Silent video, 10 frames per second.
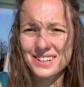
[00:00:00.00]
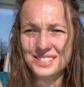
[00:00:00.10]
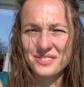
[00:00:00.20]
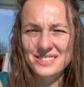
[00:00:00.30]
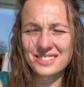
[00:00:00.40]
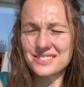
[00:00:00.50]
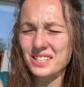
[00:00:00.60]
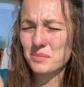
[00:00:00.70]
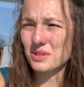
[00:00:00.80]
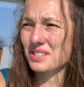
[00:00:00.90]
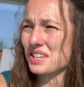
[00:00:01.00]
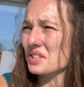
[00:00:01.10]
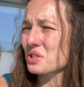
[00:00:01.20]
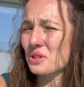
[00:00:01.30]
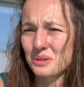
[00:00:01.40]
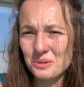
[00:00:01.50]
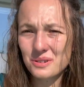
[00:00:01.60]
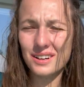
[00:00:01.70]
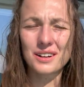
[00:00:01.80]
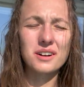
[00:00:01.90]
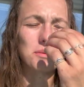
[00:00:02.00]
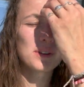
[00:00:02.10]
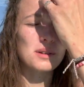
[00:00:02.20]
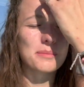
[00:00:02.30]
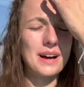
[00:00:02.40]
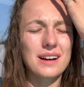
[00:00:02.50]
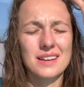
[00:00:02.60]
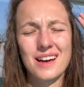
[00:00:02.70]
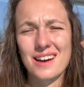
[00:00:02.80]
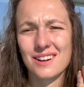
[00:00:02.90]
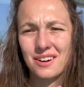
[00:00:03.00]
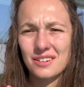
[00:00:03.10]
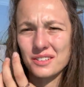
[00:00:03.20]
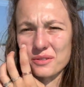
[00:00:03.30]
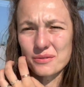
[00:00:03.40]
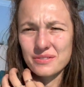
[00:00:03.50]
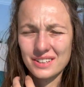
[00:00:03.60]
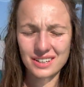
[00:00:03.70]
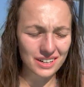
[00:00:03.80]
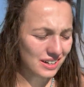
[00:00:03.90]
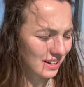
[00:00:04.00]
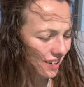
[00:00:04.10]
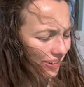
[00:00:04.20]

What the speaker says: right, so it's still Cyprus day two. We are back at our little villa. I